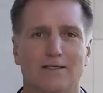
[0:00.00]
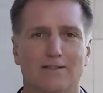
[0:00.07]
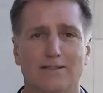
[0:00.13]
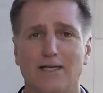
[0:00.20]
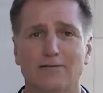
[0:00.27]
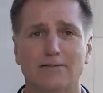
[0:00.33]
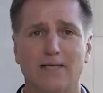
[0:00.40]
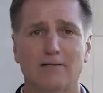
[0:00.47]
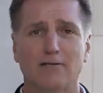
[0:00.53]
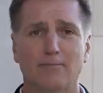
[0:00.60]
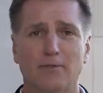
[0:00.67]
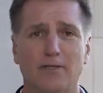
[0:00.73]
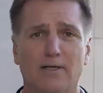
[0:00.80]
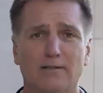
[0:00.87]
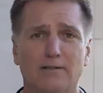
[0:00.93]
Sound
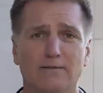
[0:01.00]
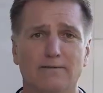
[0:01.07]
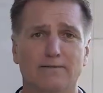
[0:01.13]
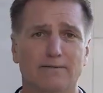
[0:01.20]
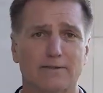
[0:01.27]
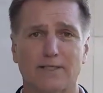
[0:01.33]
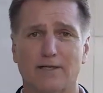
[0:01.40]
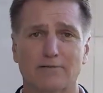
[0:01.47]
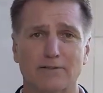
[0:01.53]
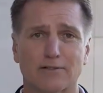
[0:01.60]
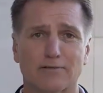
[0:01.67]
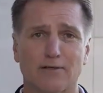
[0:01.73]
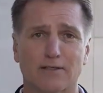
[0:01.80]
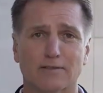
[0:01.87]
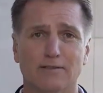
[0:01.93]
counterproductive? Sound
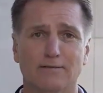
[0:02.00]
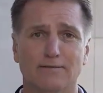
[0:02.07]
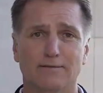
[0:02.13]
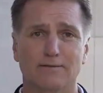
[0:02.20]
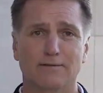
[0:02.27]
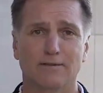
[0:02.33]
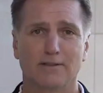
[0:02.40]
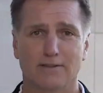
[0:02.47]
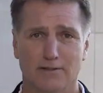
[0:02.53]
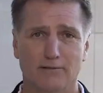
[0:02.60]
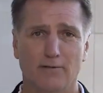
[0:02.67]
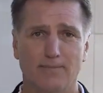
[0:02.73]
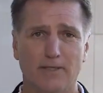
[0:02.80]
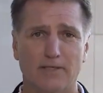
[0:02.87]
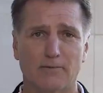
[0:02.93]
destructive? Is
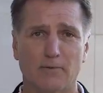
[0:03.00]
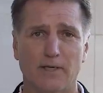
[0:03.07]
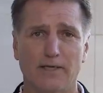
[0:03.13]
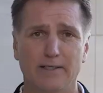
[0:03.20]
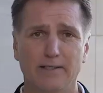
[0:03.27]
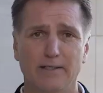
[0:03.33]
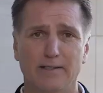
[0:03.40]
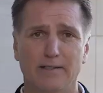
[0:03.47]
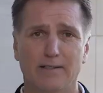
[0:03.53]
there a better way?